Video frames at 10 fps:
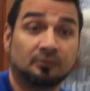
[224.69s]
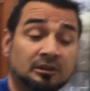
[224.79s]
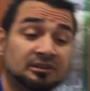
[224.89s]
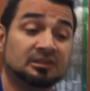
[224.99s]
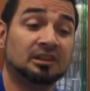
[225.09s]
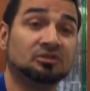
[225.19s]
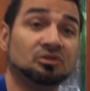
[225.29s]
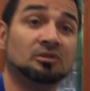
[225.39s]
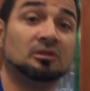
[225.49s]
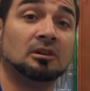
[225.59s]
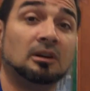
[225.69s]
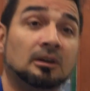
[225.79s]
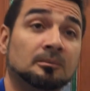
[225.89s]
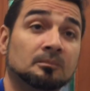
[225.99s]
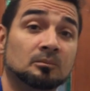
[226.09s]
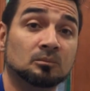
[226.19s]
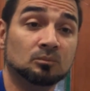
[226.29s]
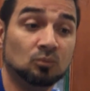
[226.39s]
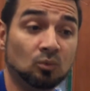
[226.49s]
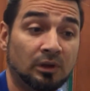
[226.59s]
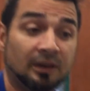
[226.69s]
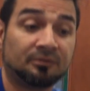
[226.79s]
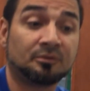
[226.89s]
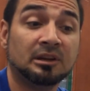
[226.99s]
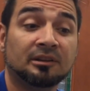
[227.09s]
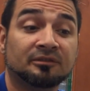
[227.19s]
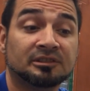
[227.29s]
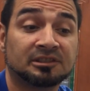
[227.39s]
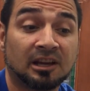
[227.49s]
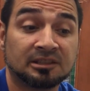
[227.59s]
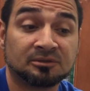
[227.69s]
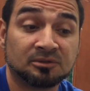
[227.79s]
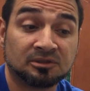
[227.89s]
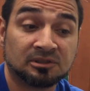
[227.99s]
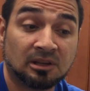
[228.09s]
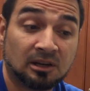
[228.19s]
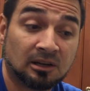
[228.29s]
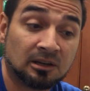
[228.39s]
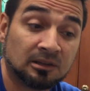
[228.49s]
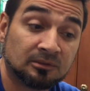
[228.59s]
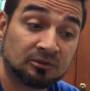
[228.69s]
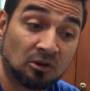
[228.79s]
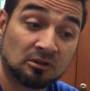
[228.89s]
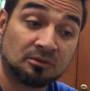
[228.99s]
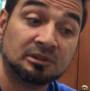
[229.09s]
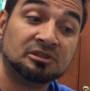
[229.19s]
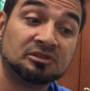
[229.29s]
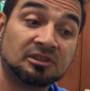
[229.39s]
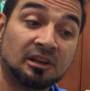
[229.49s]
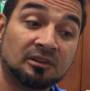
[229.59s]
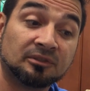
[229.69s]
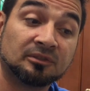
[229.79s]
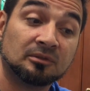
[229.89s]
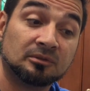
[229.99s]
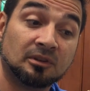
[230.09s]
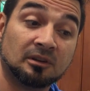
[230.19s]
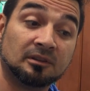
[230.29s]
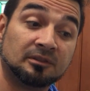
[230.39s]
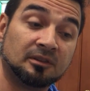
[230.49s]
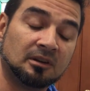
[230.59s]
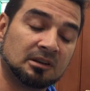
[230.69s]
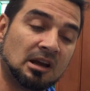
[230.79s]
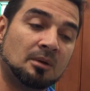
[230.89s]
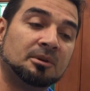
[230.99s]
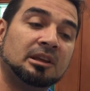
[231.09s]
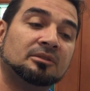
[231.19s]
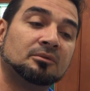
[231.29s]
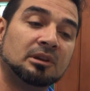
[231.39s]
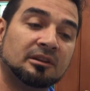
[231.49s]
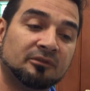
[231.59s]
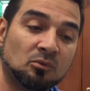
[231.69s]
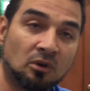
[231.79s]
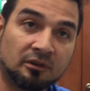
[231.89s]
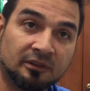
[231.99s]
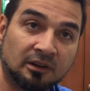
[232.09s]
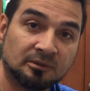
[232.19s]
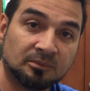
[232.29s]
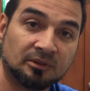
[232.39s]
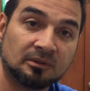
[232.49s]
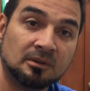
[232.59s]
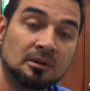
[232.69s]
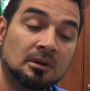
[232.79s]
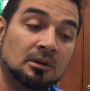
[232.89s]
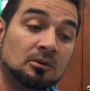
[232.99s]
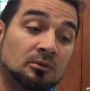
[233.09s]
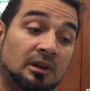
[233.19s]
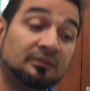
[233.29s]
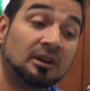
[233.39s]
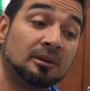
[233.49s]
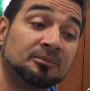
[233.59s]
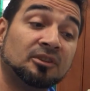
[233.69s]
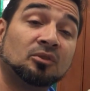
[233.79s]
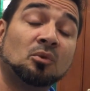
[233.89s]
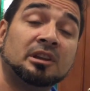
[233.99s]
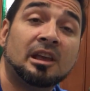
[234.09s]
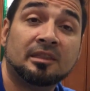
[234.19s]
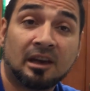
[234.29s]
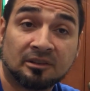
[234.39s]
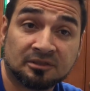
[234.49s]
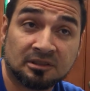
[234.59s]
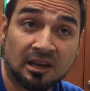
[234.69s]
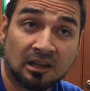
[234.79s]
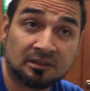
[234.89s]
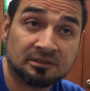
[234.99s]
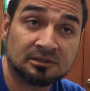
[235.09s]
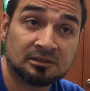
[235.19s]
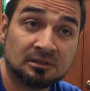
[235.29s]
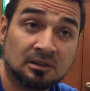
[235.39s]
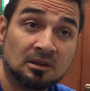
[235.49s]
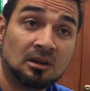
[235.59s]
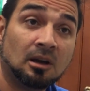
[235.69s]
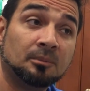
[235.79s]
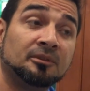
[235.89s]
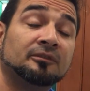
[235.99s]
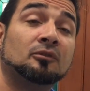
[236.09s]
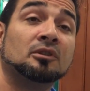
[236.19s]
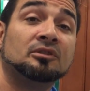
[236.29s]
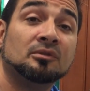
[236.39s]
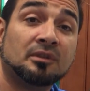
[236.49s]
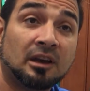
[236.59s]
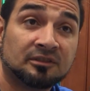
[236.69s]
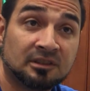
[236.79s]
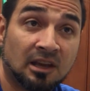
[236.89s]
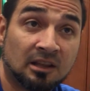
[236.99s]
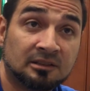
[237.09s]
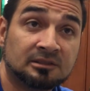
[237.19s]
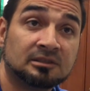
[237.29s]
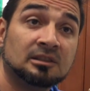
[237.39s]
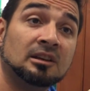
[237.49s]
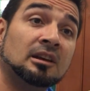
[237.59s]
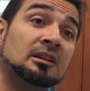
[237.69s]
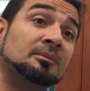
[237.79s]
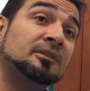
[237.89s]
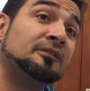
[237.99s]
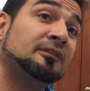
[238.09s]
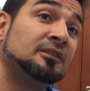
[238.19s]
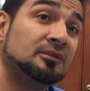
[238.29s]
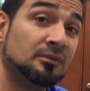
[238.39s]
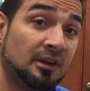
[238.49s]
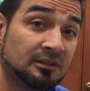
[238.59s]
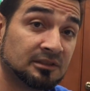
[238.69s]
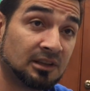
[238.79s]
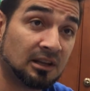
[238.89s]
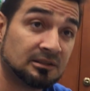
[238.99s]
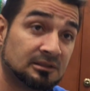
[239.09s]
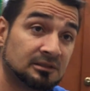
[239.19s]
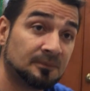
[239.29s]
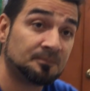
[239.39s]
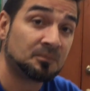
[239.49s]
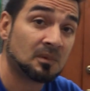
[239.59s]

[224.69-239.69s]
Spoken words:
For the residential, we have three different size salt chlorine cells to accommodate three different water volumes. We have up to 28,000 gallons, up to 42,000 gallons, and up to 52,000 gallons.